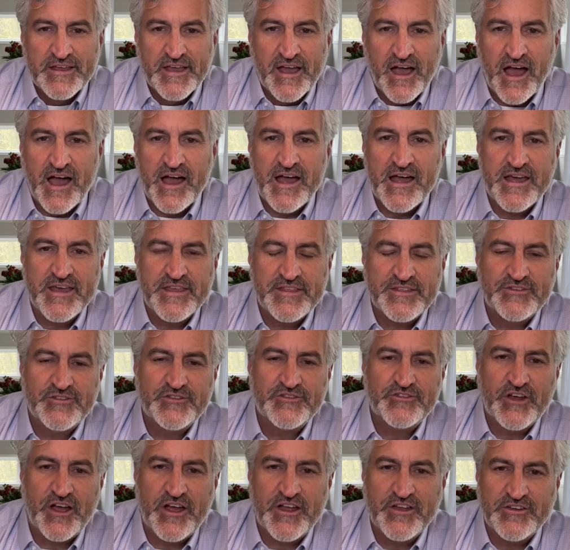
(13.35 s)
Hi, this is
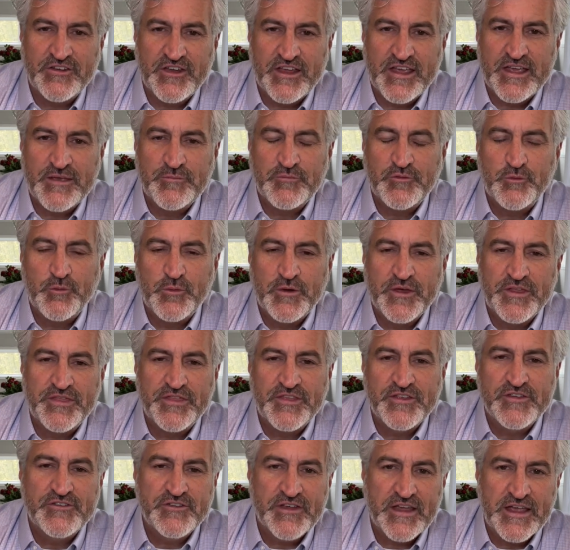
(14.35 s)
John James with
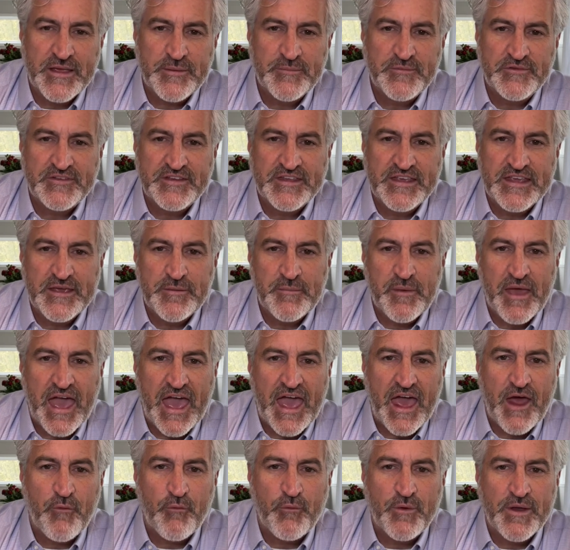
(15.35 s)
the James team
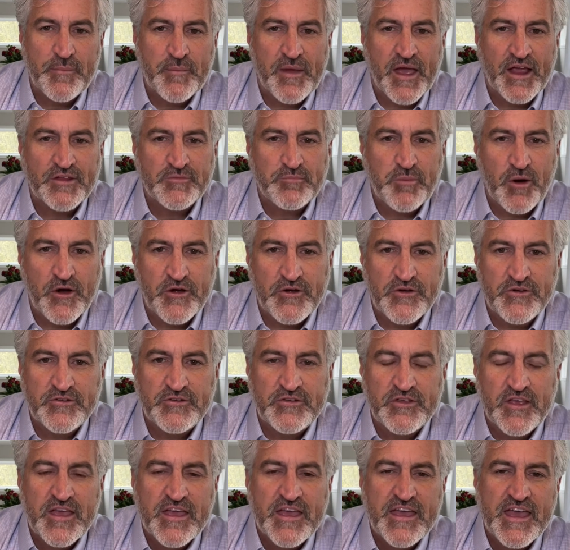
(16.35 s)
at RE/MAX
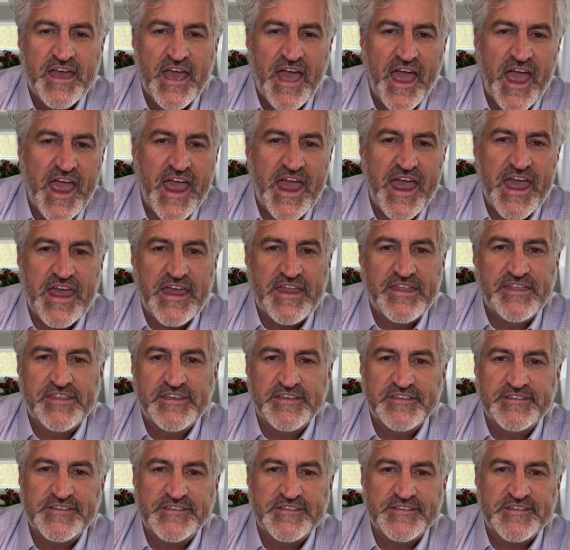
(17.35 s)
Partners, and
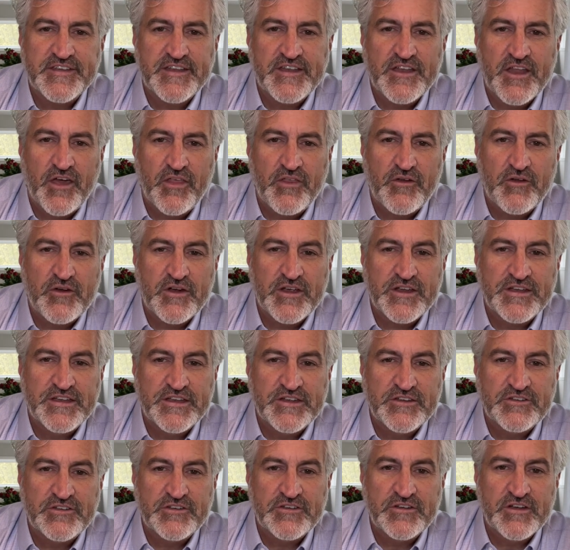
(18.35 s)
this is another
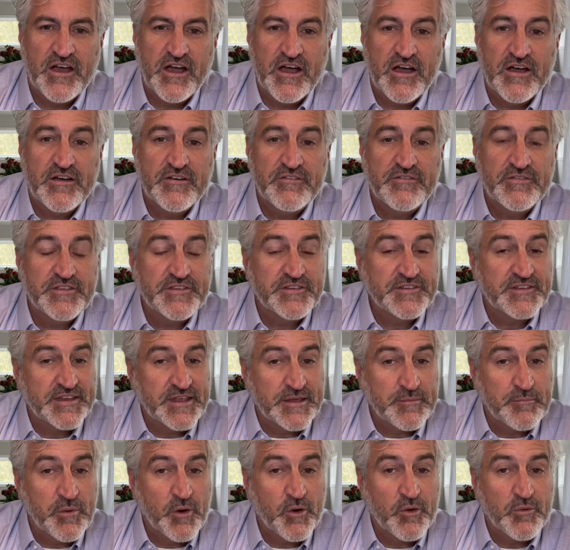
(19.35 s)
edition of the
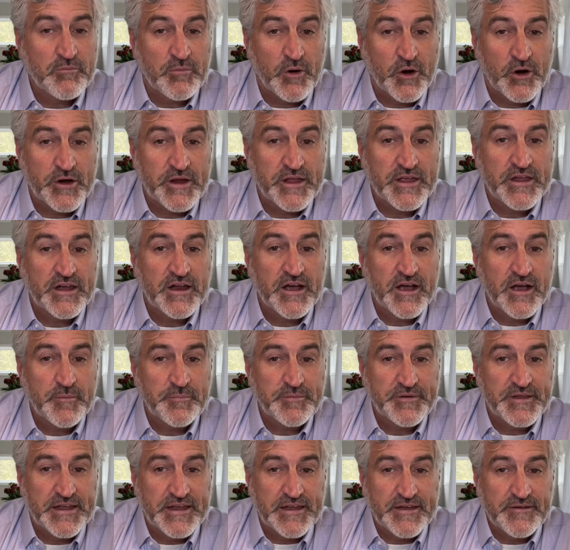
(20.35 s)
Steamboat Market
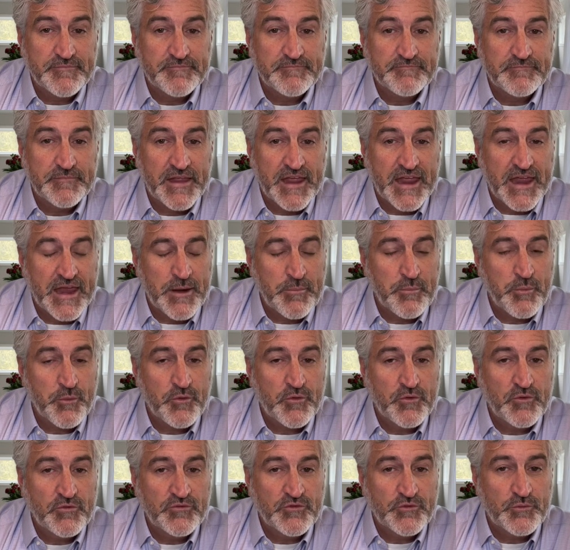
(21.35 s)
Update,
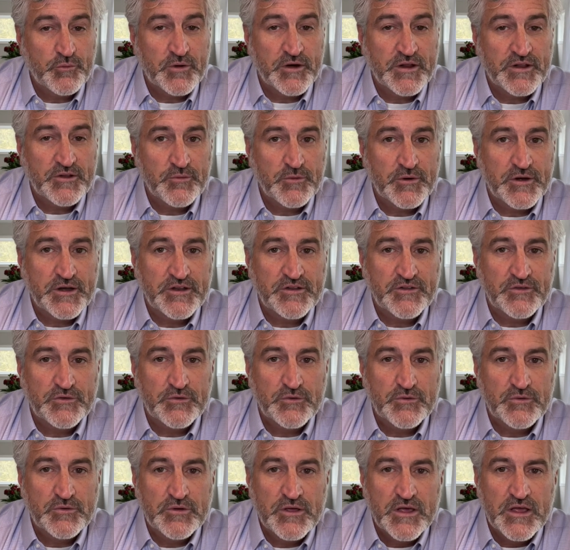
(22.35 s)
April
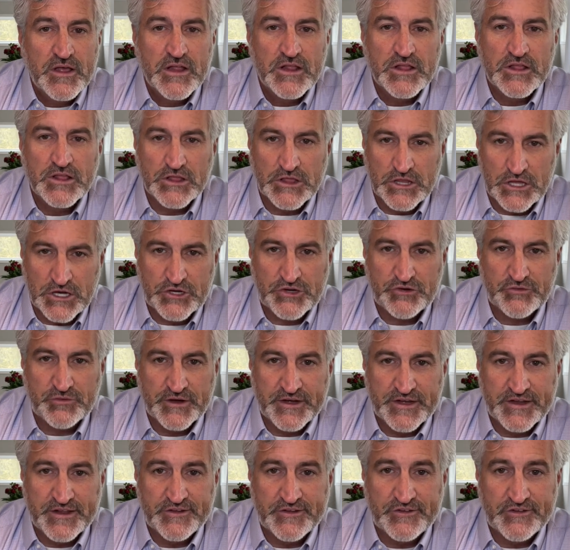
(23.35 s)
2022 Luxury
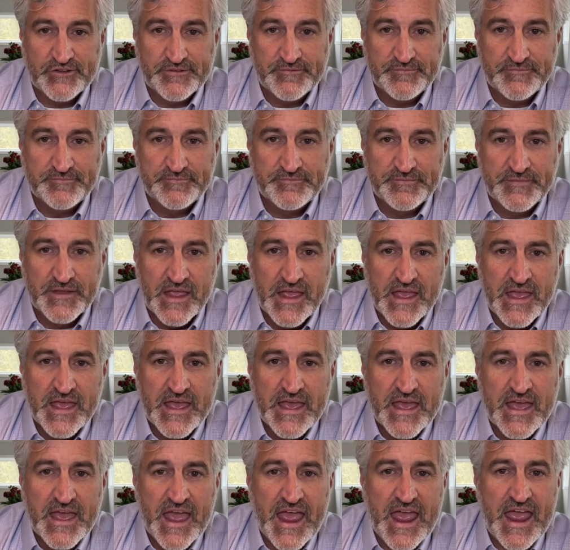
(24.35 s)
Edition.
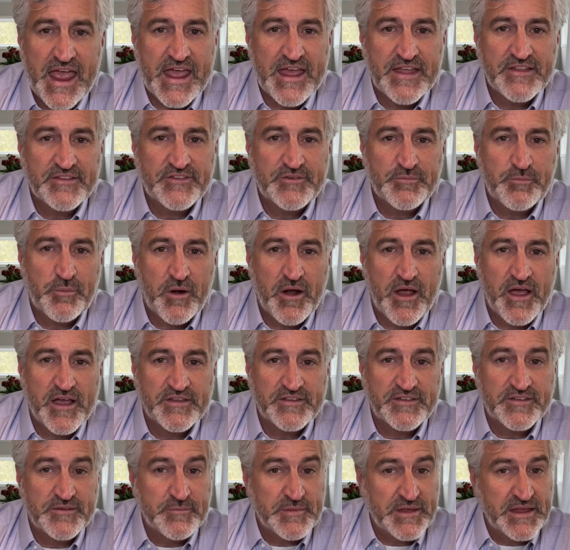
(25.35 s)
And
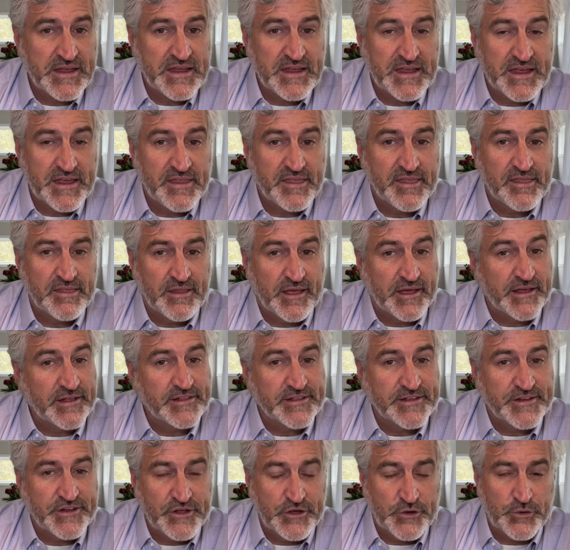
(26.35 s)
surprise to me, and
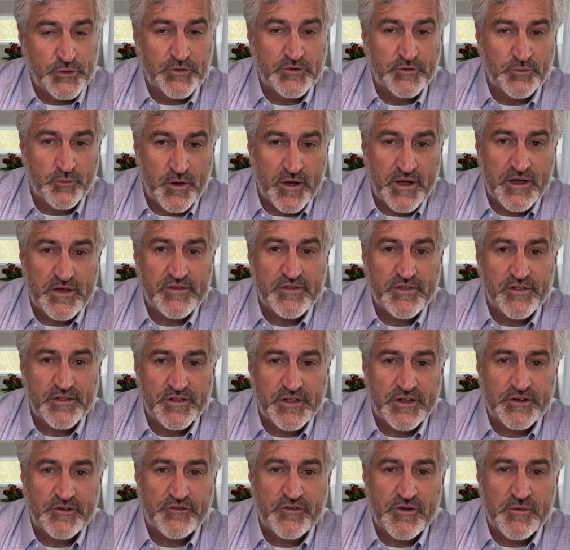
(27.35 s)
likely to you as well, the
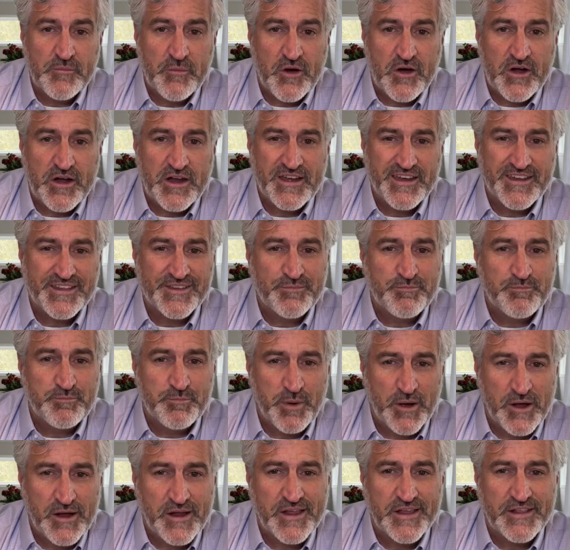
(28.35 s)
luxury market is
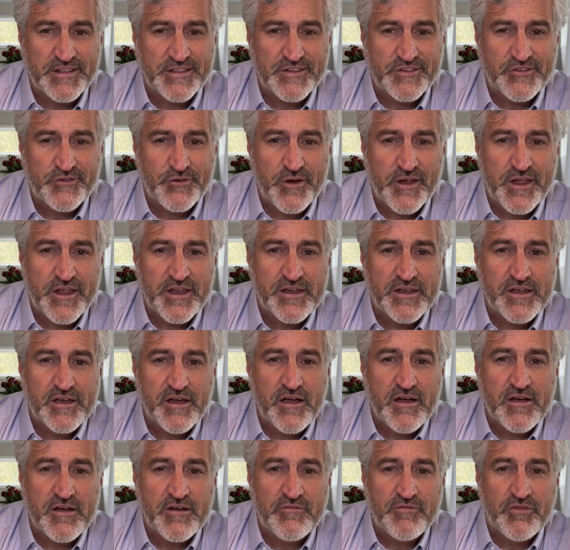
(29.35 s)
bucking the trend
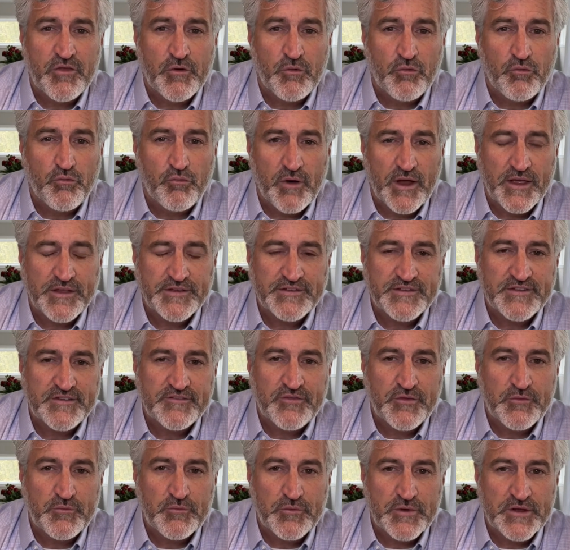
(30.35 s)
of the rest of
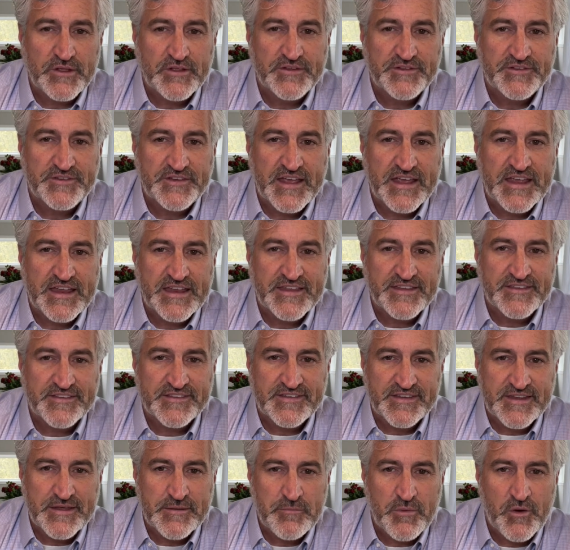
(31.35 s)
the real estate in
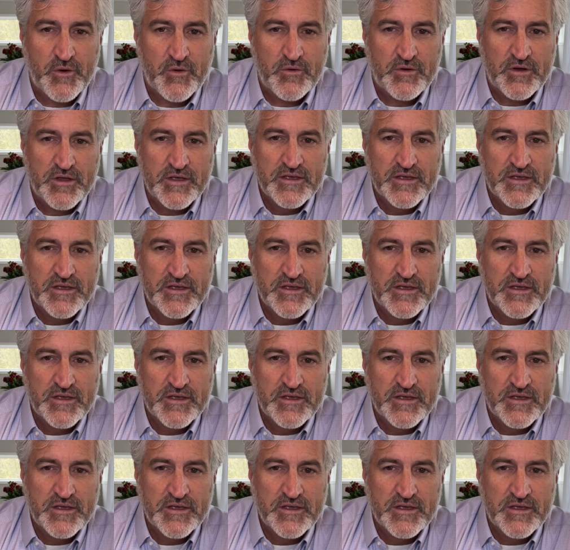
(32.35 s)
Steamboat,